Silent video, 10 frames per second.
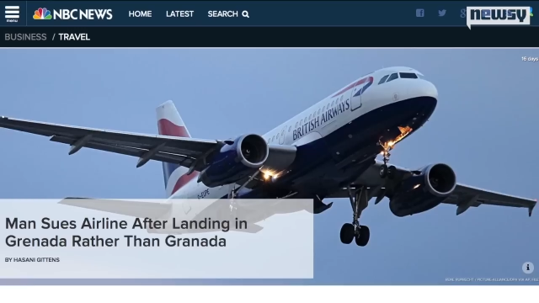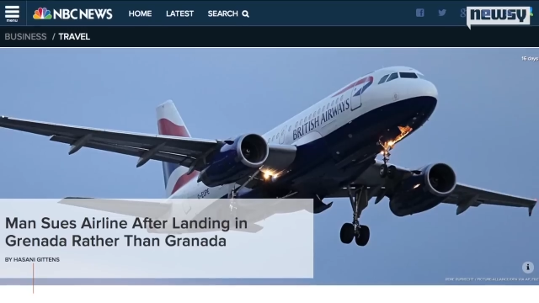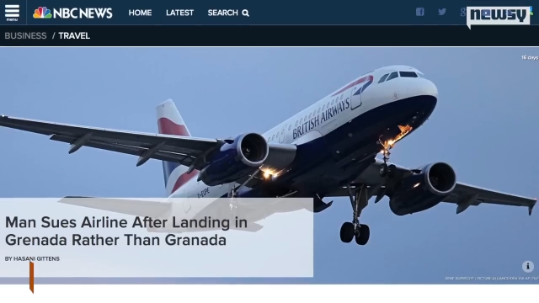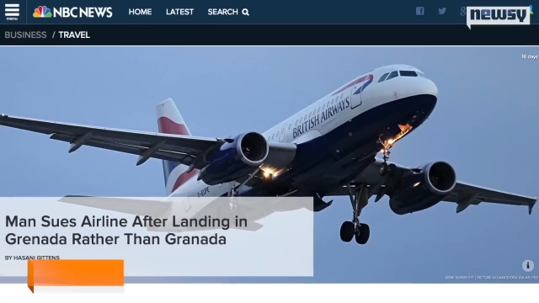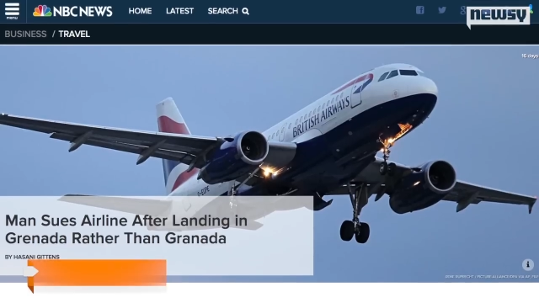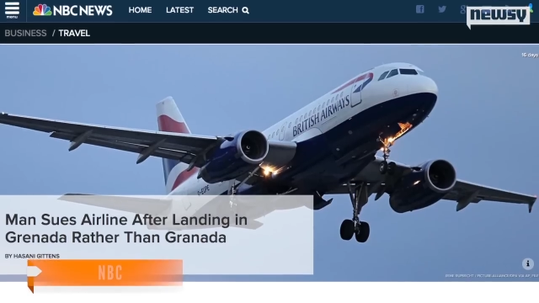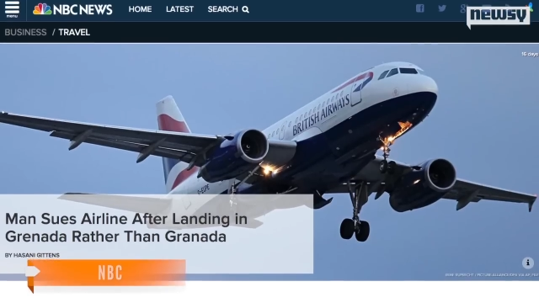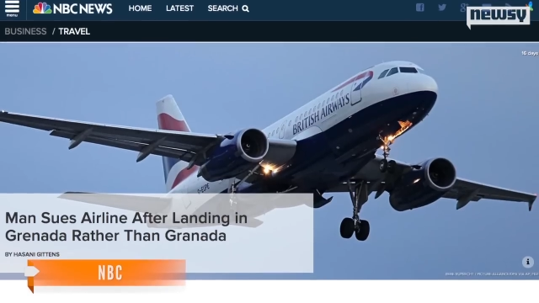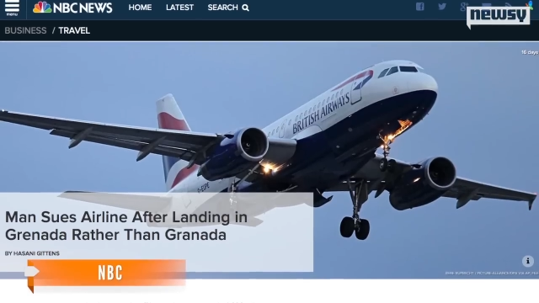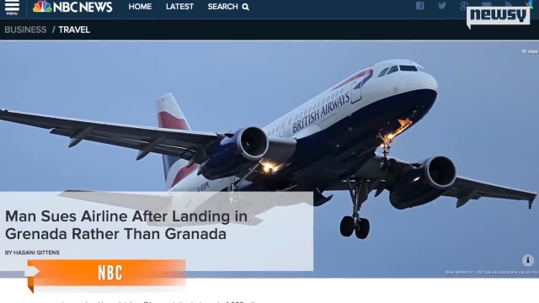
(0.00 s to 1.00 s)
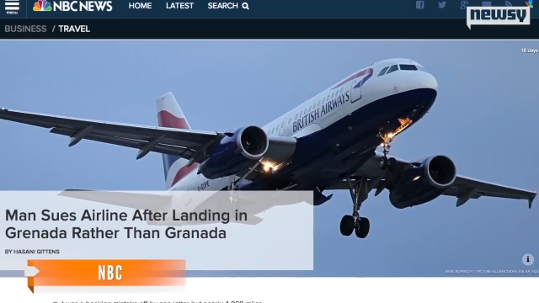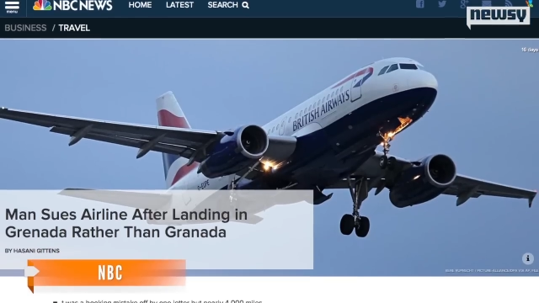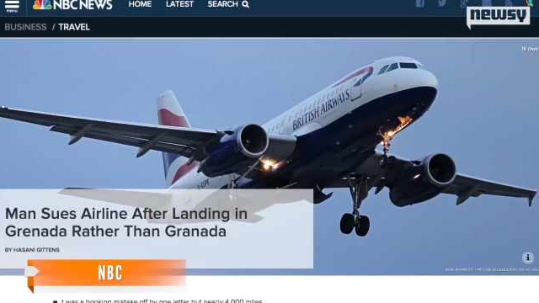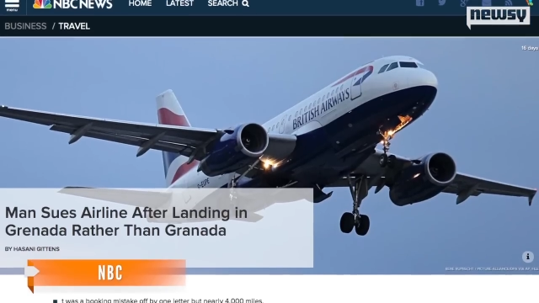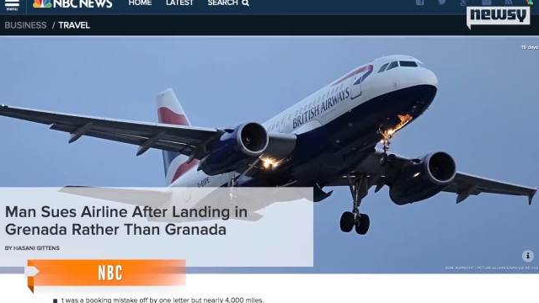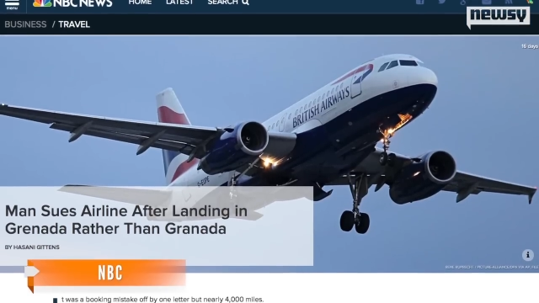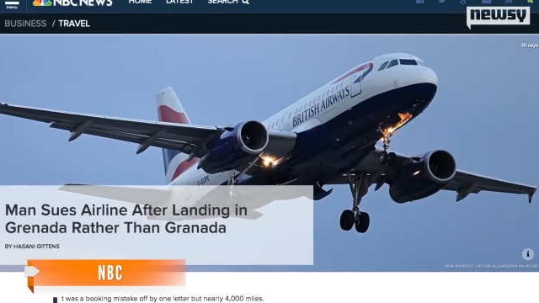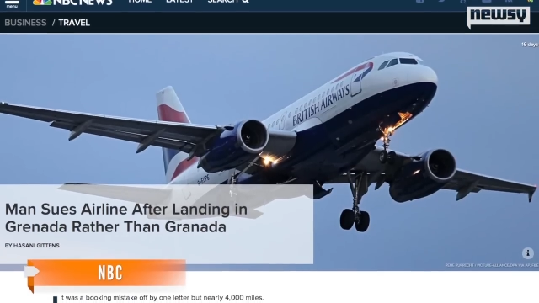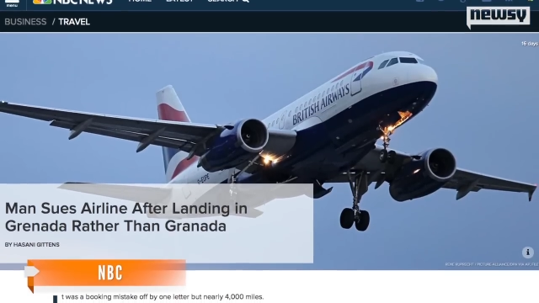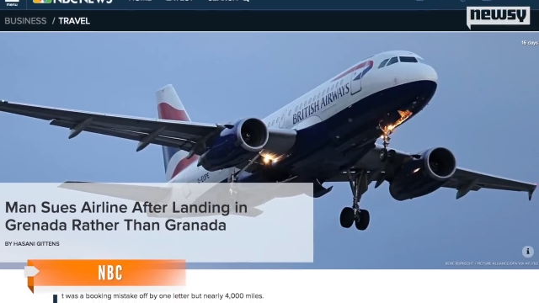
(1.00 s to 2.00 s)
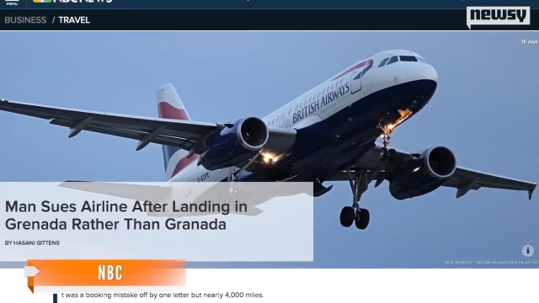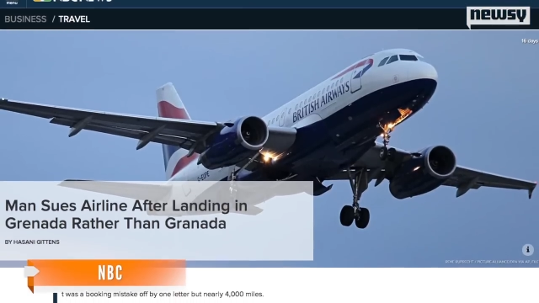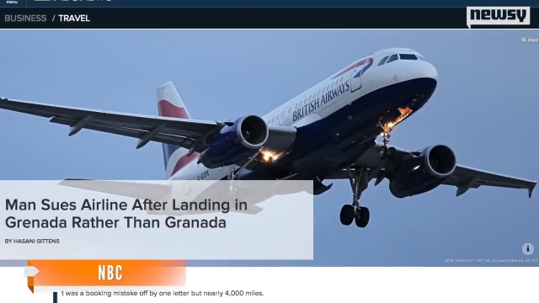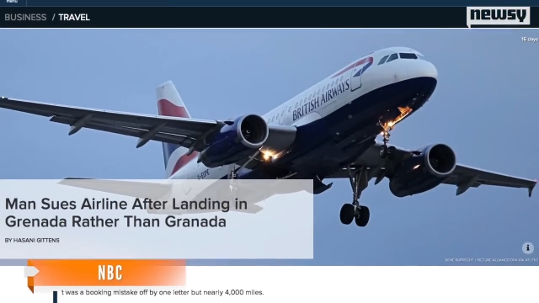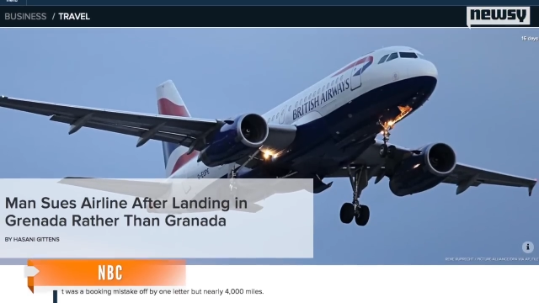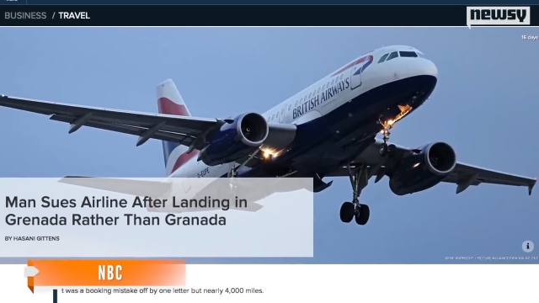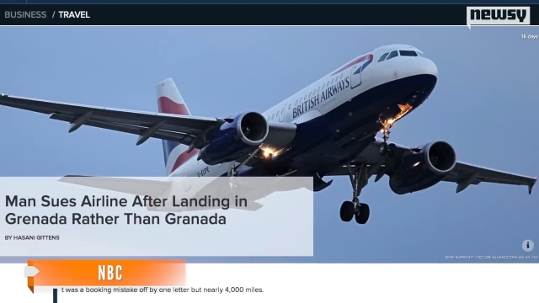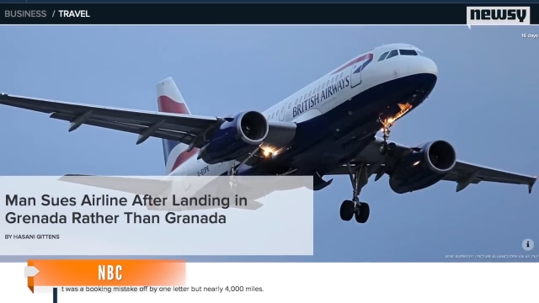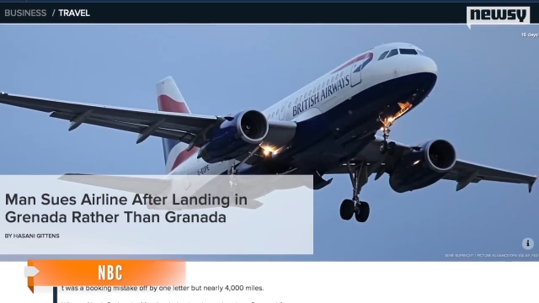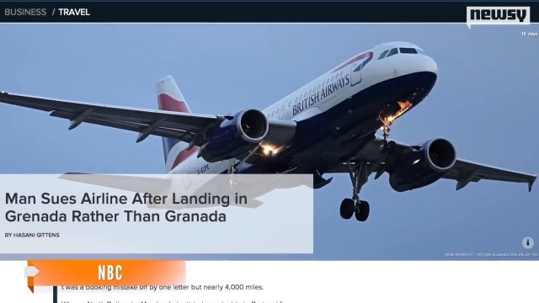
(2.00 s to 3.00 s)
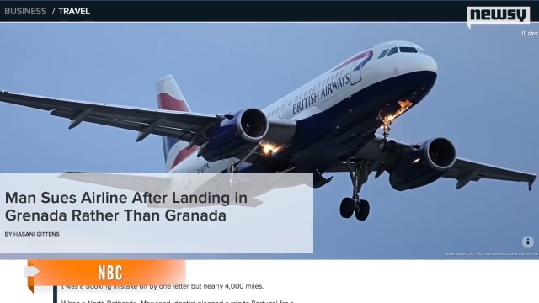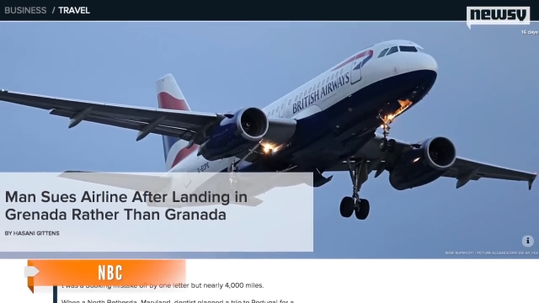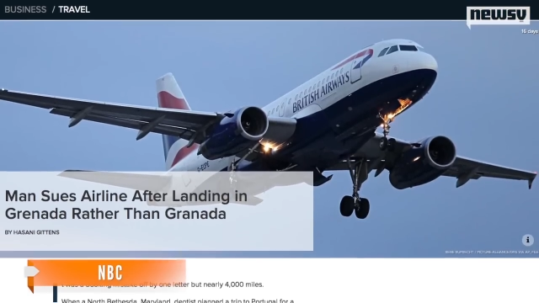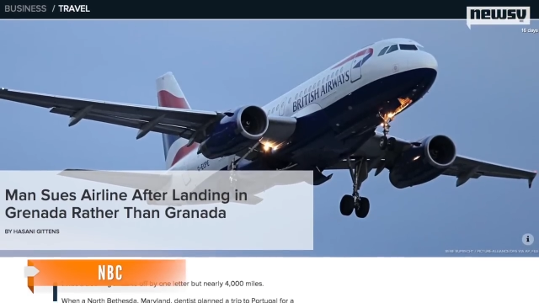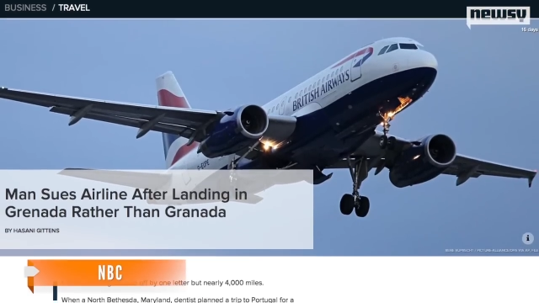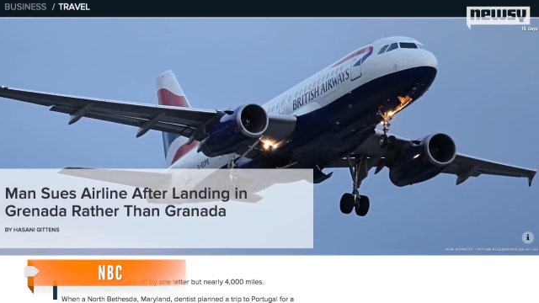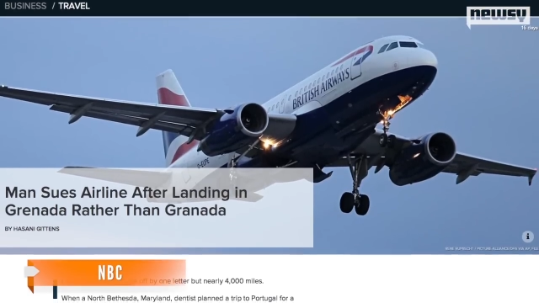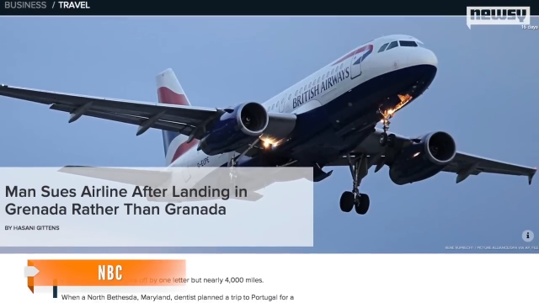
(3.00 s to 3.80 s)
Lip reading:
Nobody's mouth can be seen.